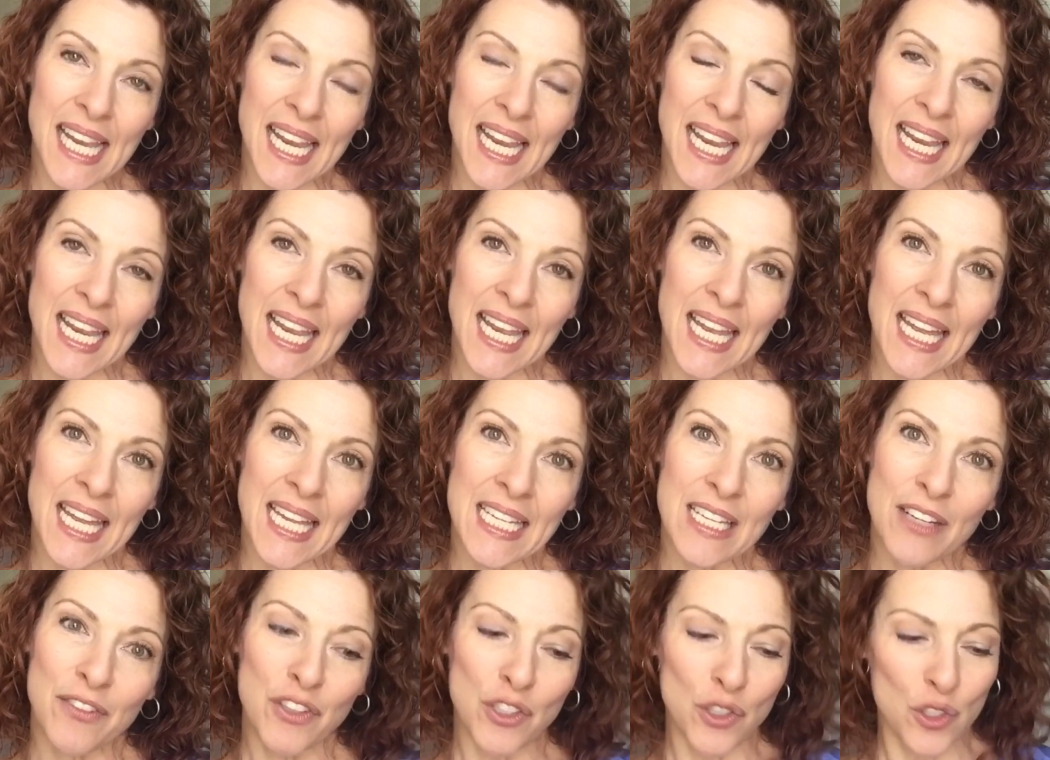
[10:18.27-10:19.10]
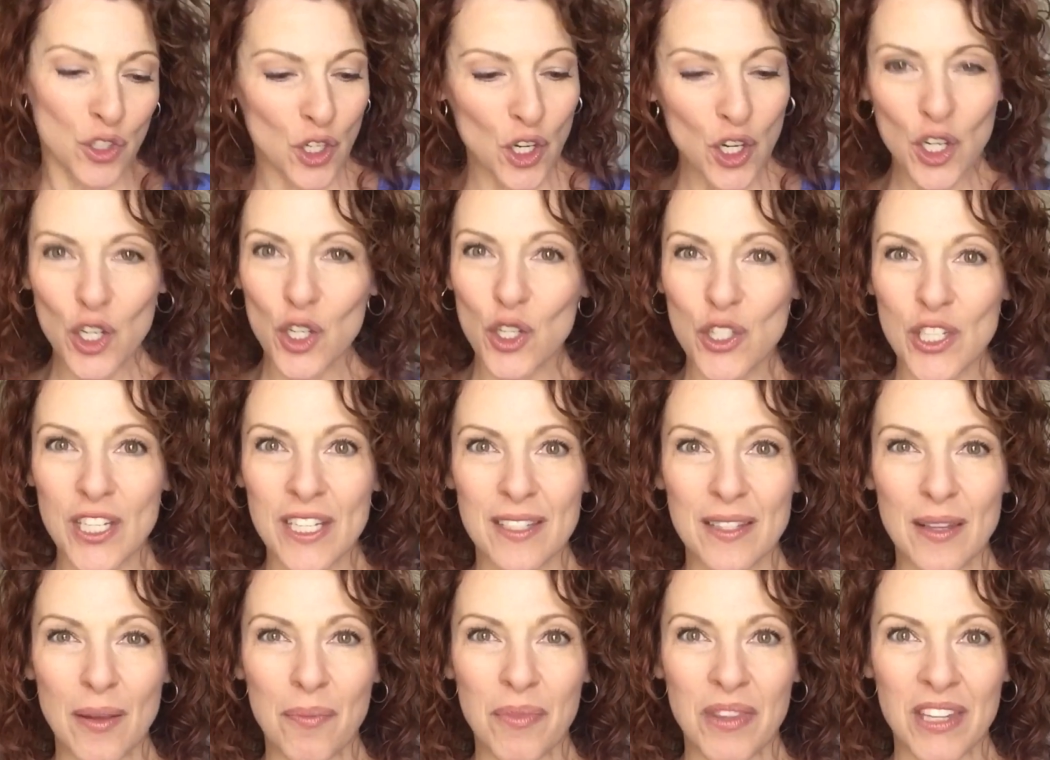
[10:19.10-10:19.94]
And if you start using
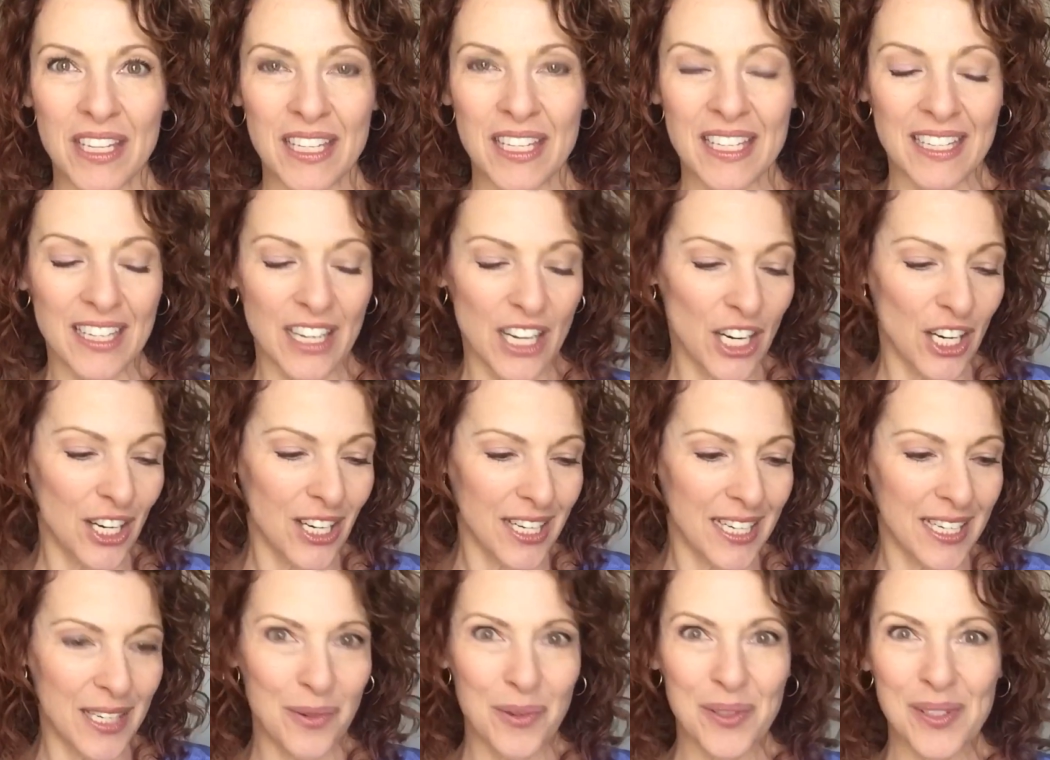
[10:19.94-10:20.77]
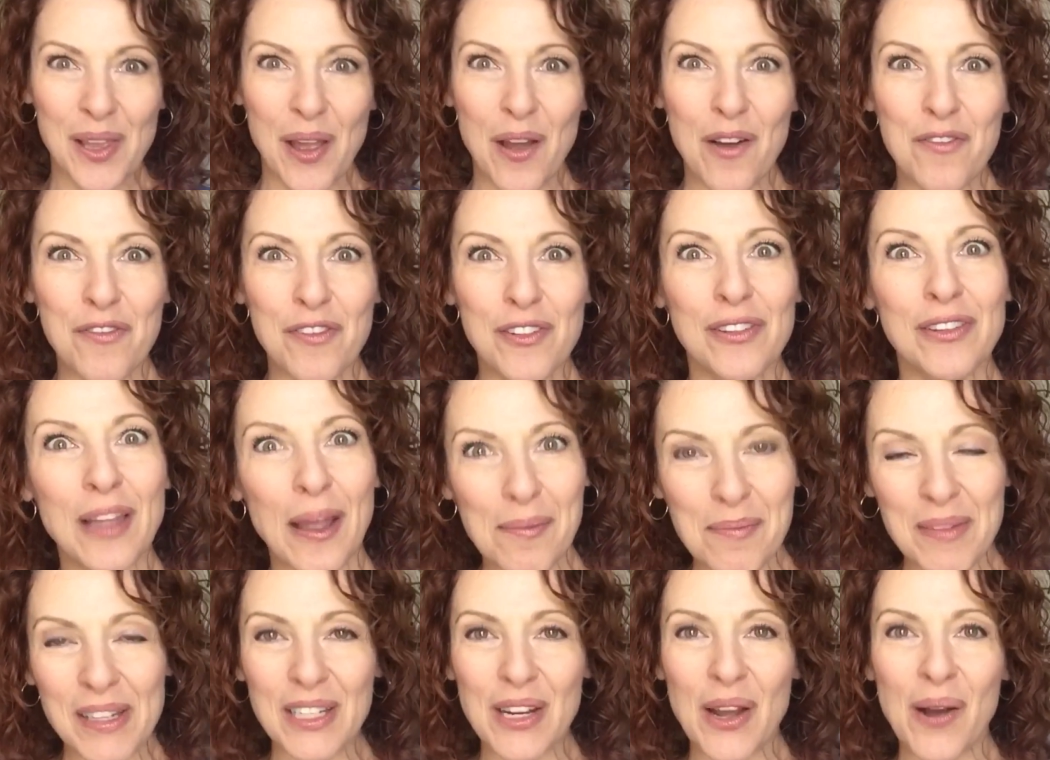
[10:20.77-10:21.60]
something in here and it was helpful,
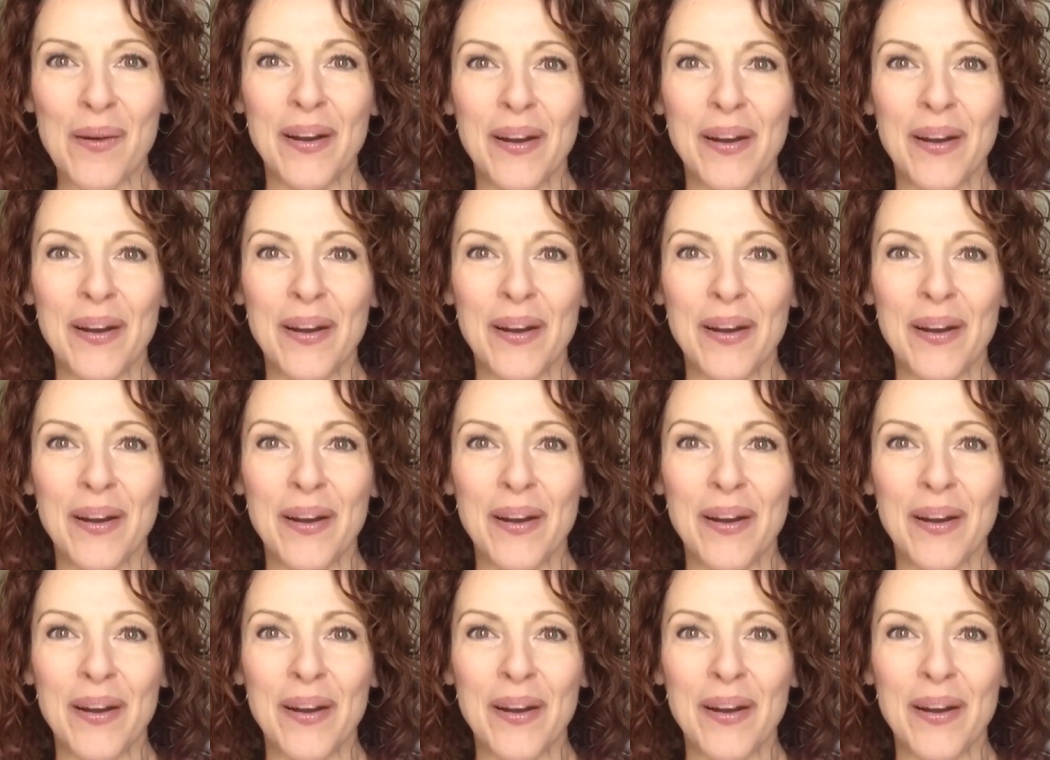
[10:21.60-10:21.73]
let me know.